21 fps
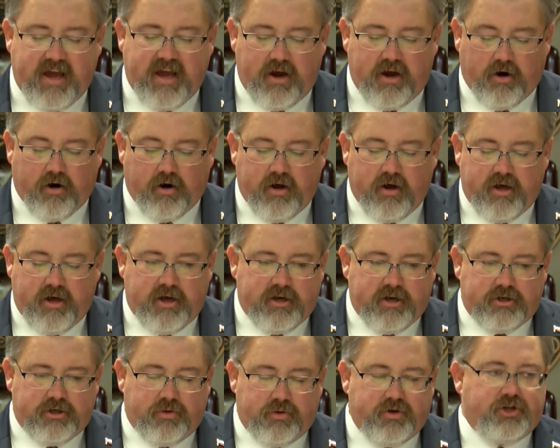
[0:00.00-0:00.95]
the
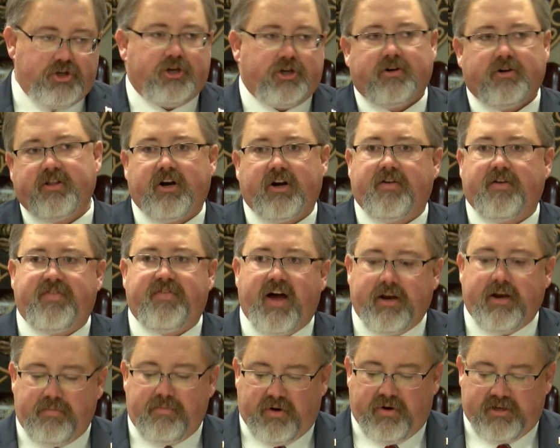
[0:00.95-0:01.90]
courthouse.
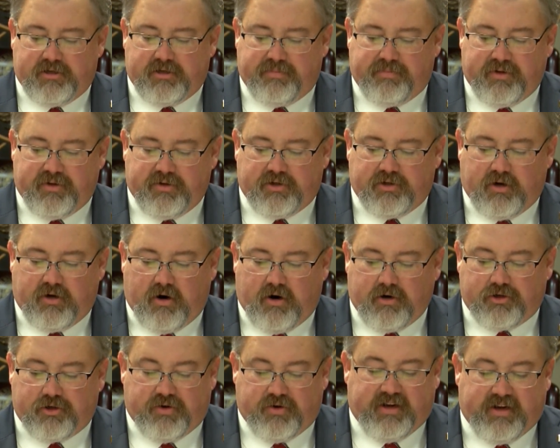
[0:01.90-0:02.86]
Five good minutes with the
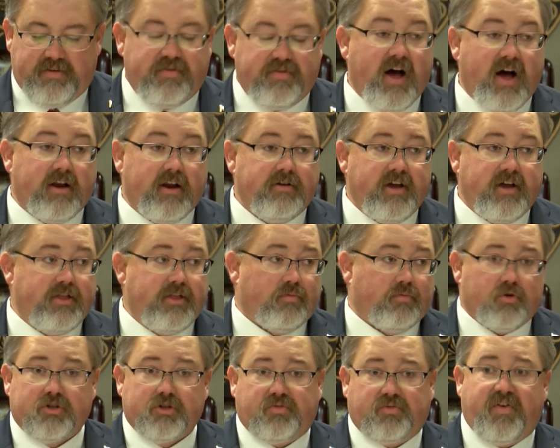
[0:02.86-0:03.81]
candidate for Lubbock County
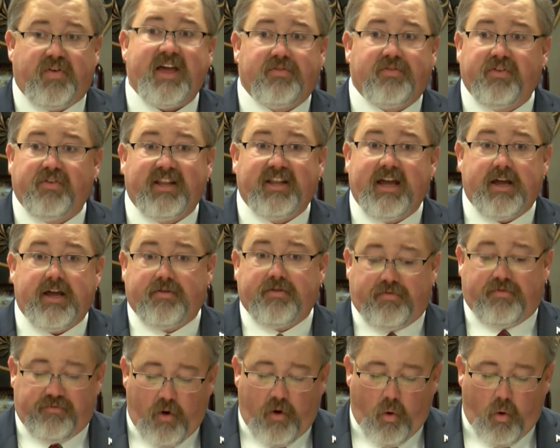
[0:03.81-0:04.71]
Court at Law number two, next on